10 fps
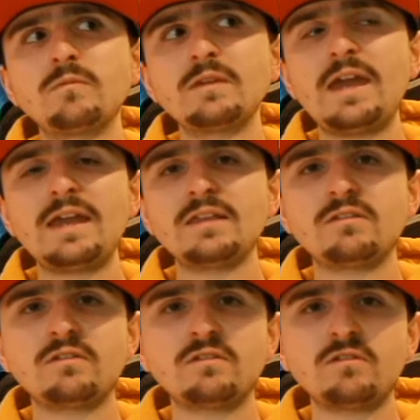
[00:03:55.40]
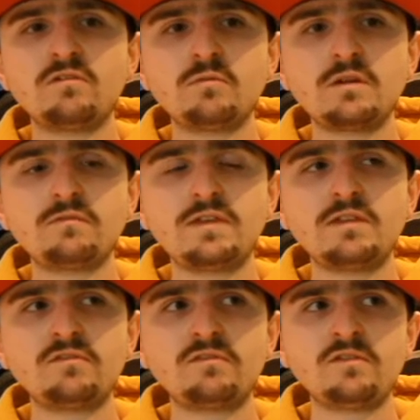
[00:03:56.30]
getting into the, the swing of
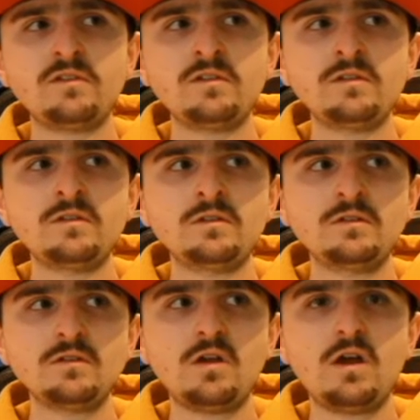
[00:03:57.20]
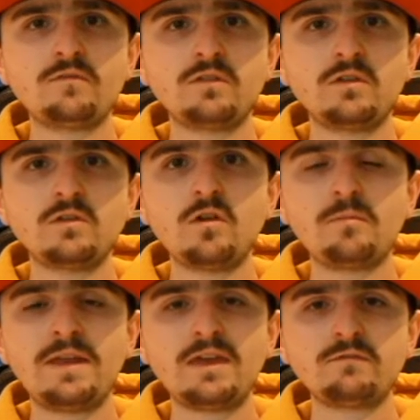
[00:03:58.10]
things after not
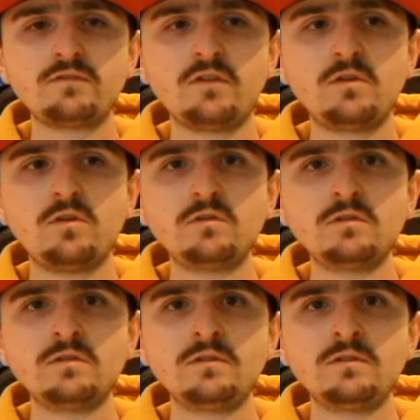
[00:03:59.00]
playing for so long.